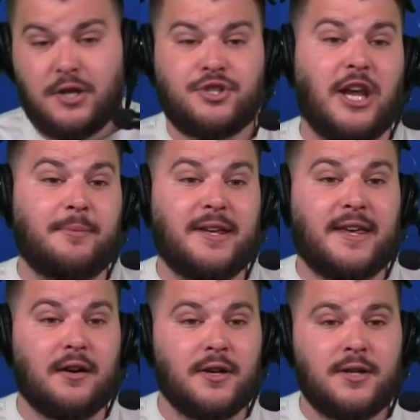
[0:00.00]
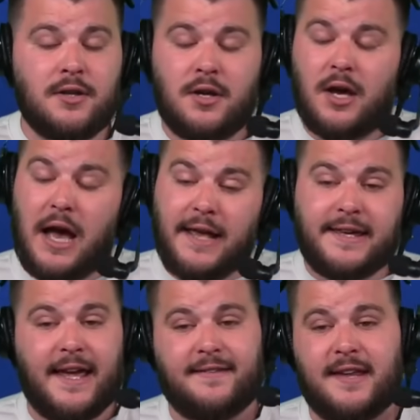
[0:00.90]
Jamie Gillen, I
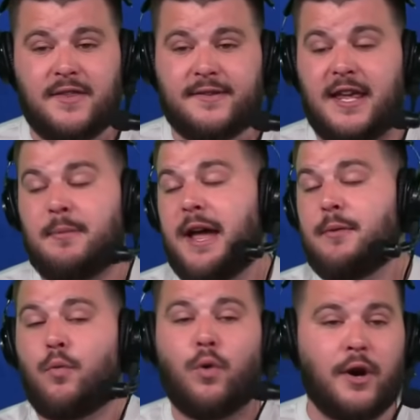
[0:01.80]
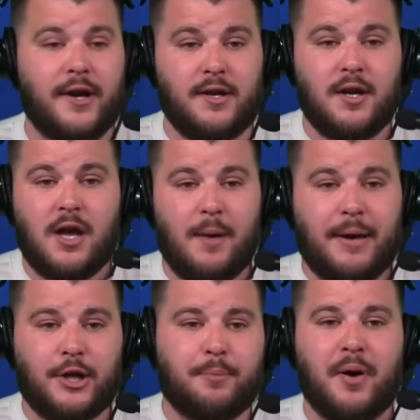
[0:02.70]
can't say the same. I am worried
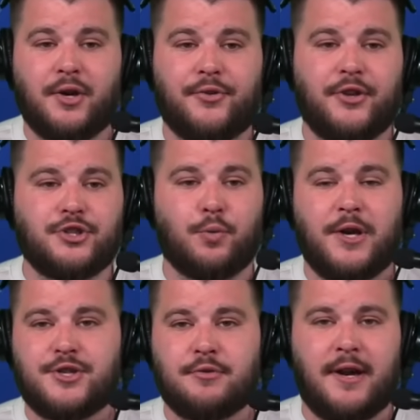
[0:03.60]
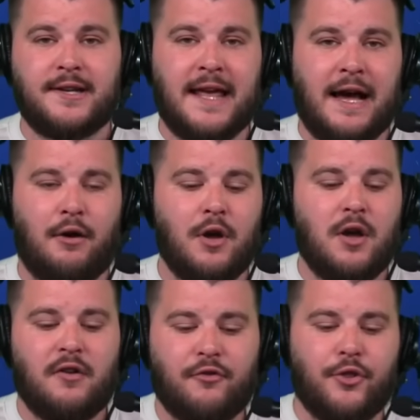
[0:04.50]
about our punter situation right now
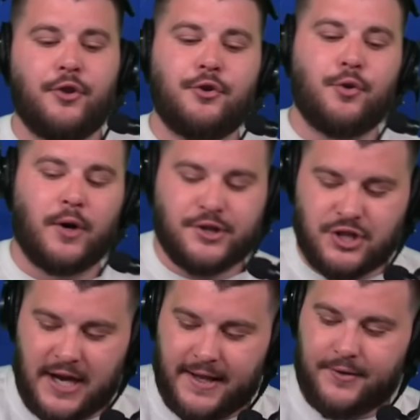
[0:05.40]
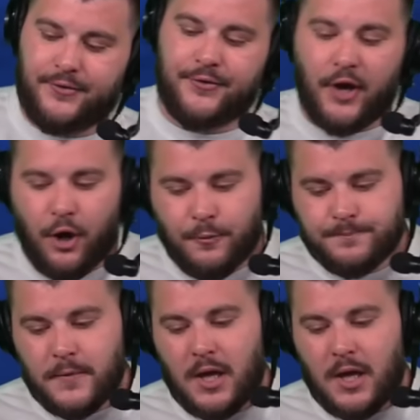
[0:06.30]
for the New York Giants. So,